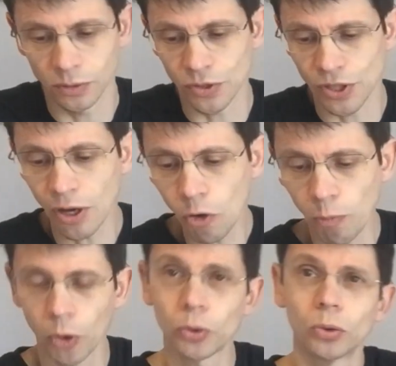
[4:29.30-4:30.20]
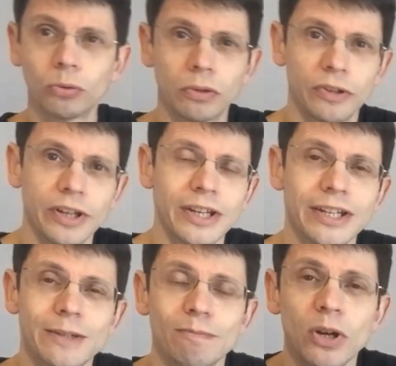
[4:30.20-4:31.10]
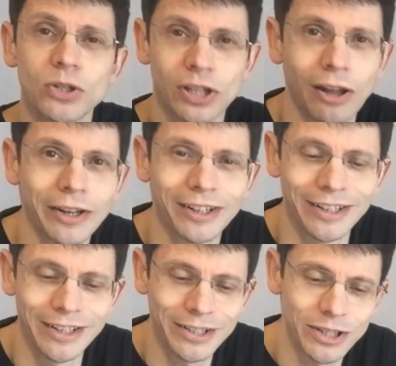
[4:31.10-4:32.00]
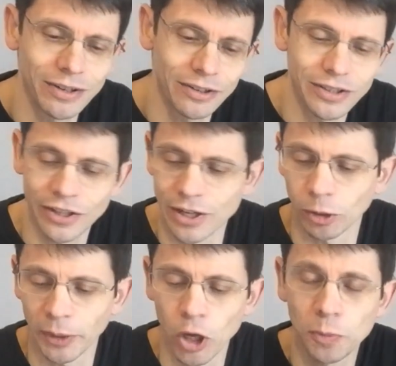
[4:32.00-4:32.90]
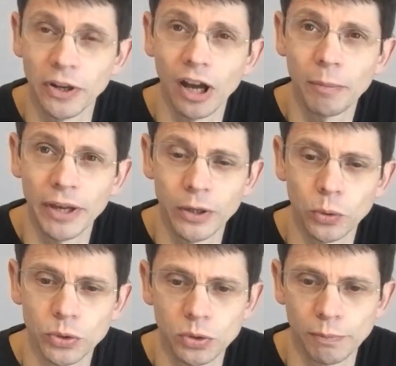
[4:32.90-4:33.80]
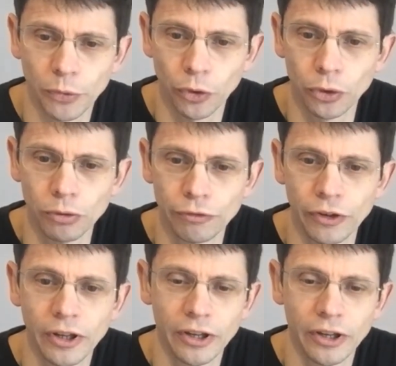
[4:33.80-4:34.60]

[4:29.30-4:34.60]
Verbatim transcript: whereas the old model is most likely that it will be opened up in order to improve